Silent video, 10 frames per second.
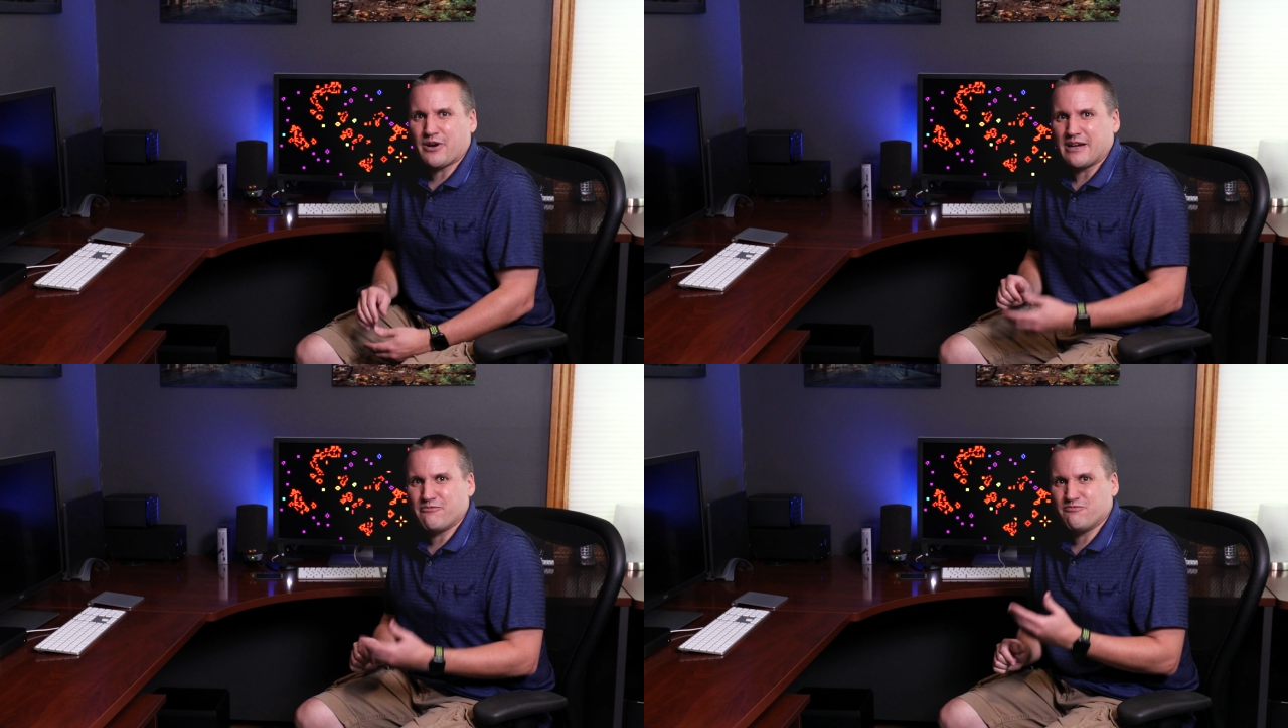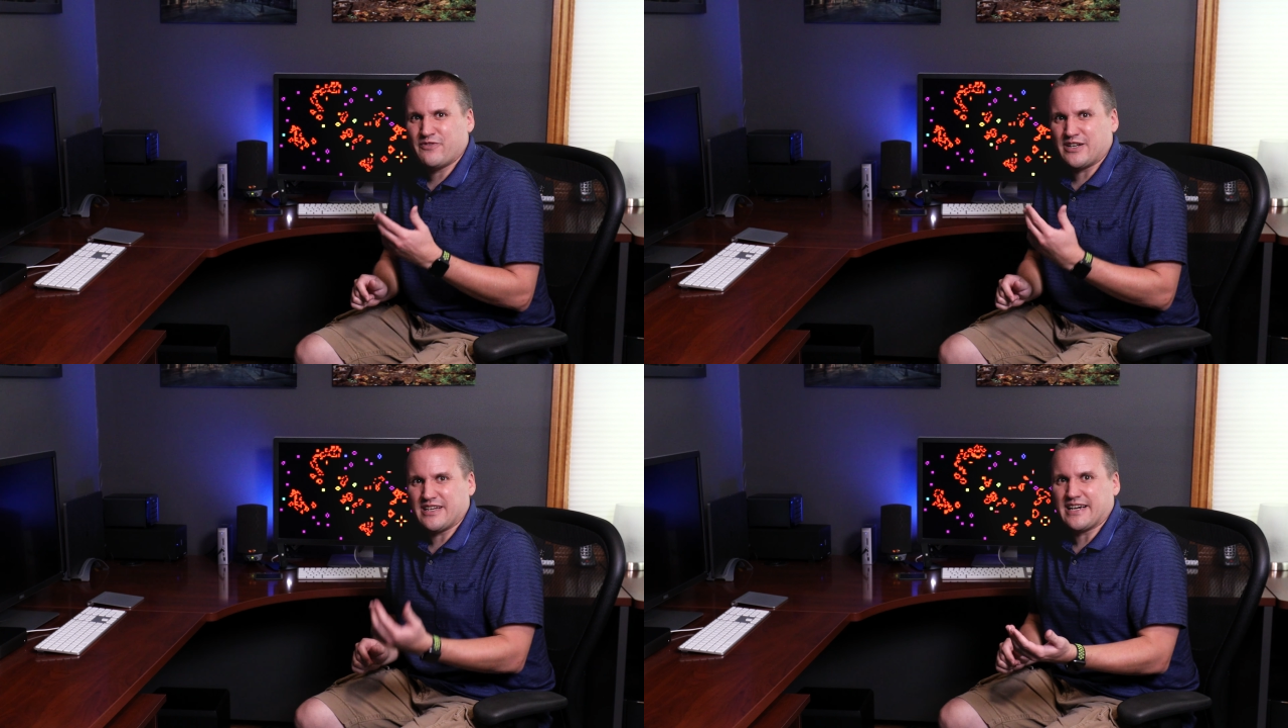where I
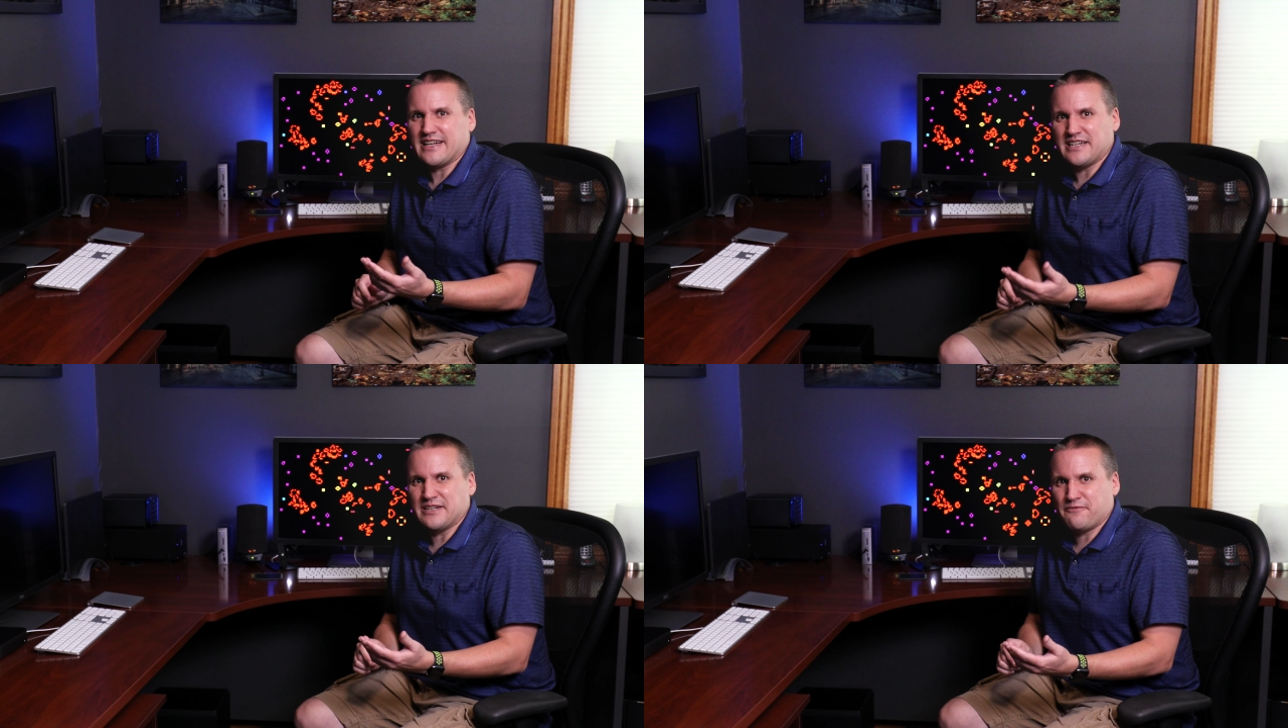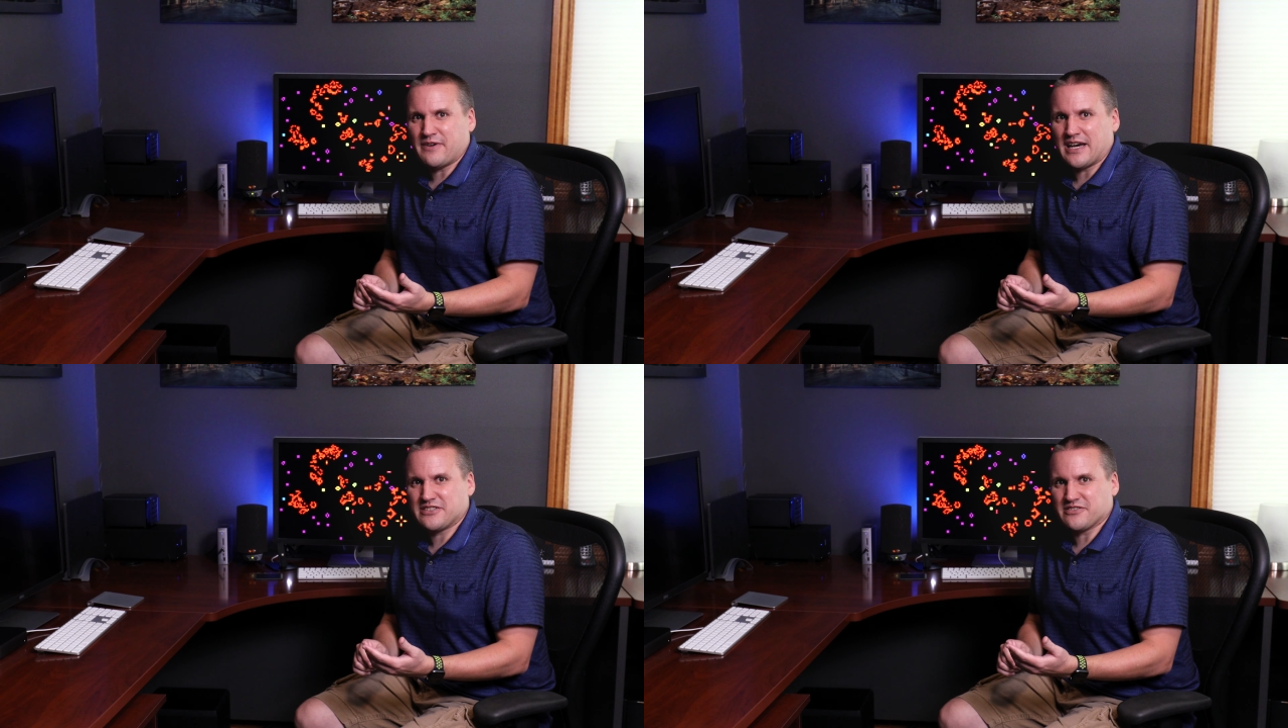felt like I needed a
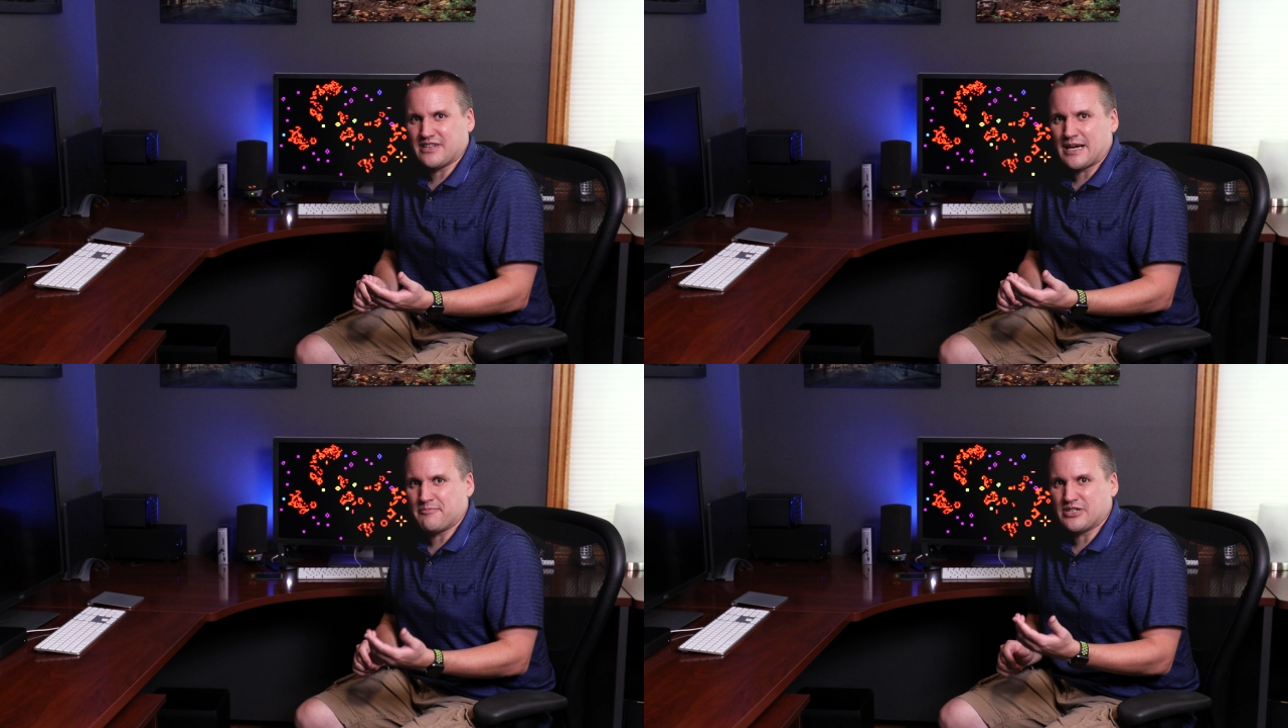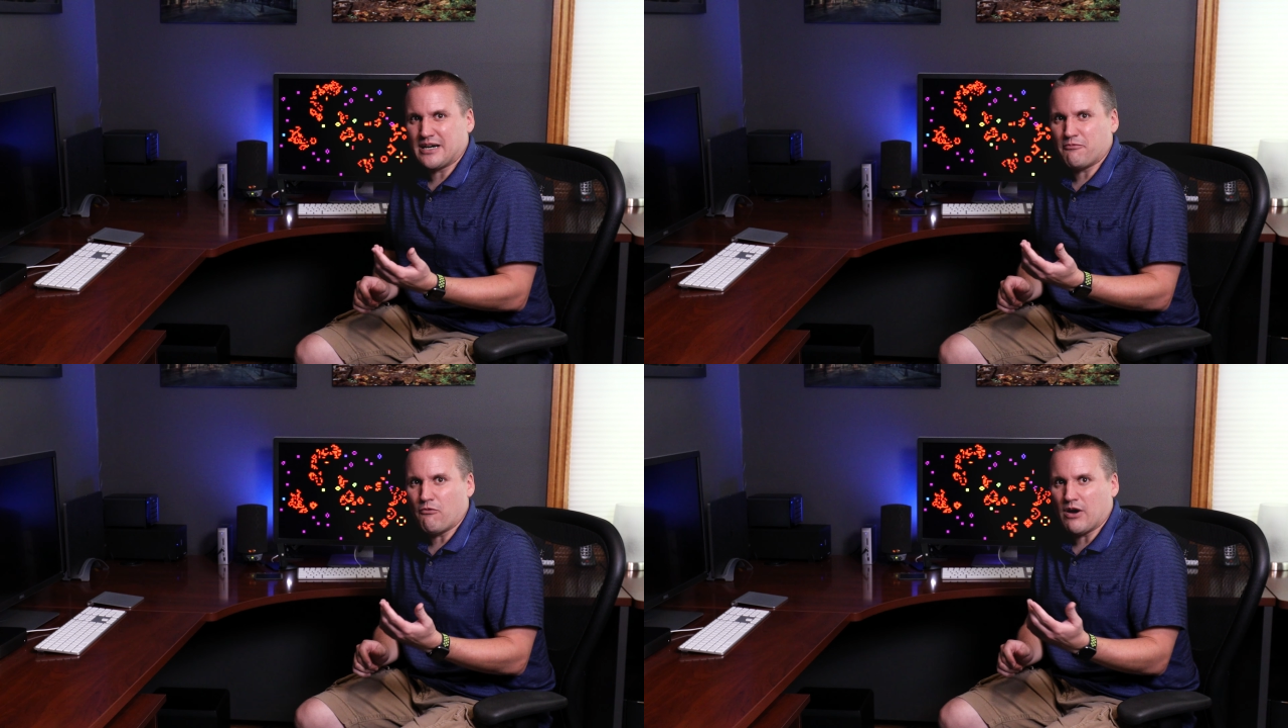faster laptop